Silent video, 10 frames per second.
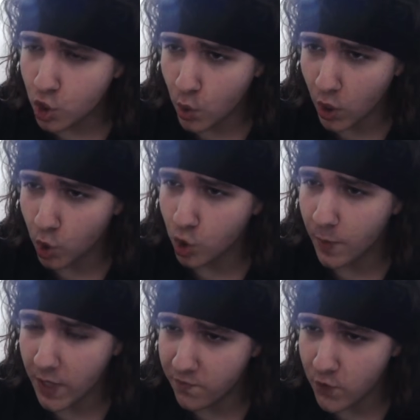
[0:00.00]
You cannot
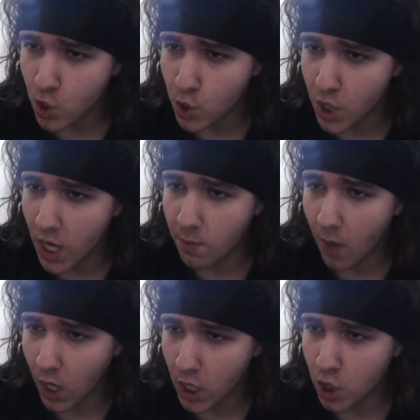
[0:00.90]
make a video game
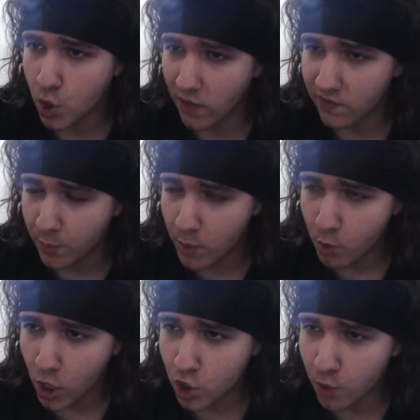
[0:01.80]
unless you have a
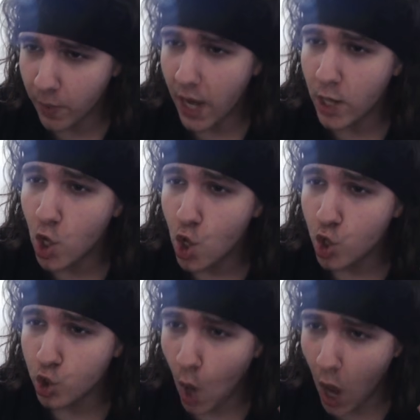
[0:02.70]
pre-production plan.
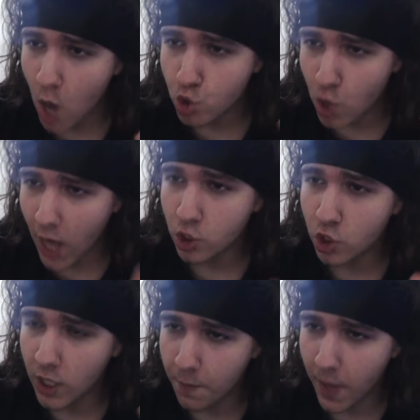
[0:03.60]
So how to
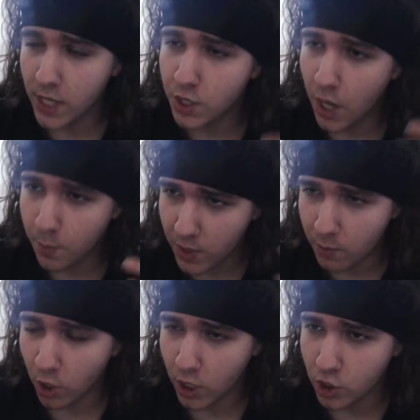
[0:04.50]
actually make a
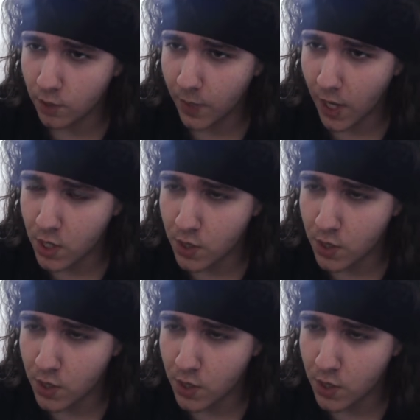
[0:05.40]
pre-production plan?